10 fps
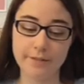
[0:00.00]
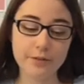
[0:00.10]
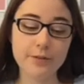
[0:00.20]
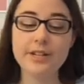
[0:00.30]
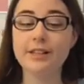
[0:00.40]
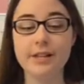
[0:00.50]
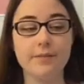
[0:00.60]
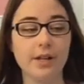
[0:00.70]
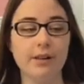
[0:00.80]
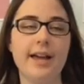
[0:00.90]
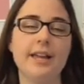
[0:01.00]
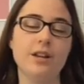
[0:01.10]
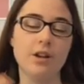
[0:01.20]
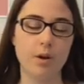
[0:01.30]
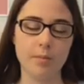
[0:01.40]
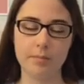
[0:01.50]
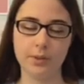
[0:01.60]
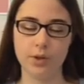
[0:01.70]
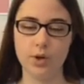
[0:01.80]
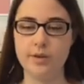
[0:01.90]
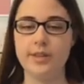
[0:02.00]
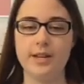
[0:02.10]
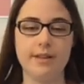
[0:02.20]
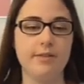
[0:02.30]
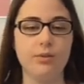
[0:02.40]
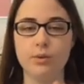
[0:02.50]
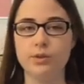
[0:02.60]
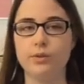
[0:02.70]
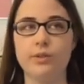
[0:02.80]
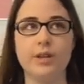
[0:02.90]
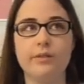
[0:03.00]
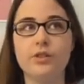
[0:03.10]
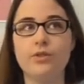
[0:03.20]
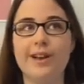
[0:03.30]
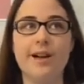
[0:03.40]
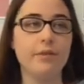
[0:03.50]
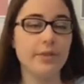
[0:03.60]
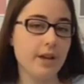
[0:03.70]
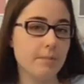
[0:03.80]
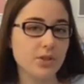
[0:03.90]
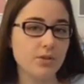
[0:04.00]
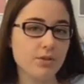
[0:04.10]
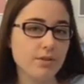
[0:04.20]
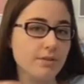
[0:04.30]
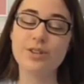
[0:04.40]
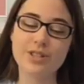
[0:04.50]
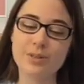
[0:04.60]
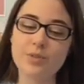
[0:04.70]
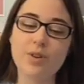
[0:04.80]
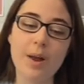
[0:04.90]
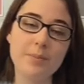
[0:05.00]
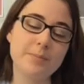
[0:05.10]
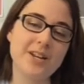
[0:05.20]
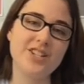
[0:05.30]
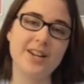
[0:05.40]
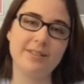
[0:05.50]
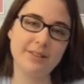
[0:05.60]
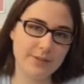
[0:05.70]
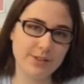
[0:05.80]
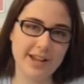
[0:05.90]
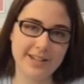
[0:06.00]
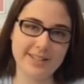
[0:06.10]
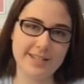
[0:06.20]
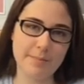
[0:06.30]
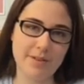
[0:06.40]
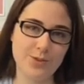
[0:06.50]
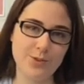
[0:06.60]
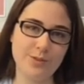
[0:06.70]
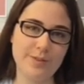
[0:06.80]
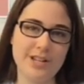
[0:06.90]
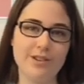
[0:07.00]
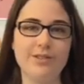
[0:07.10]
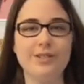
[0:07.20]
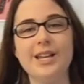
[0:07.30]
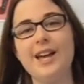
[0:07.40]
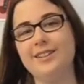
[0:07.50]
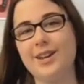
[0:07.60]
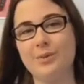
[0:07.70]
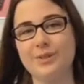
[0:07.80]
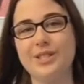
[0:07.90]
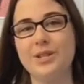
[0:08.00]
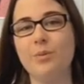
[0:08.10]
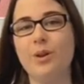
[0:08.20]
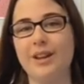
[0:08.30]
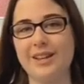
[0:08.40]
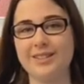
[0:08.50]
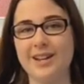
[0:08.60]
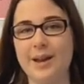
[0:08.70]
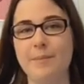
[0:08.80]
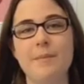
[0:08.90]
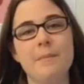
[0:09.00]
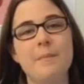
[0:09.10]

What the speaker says: Feel free to leave a like and a comment below with any thoughts or theories you have on the episode. You can subscribe to my channel if you'd like to see my future videos, and I will see you all next time.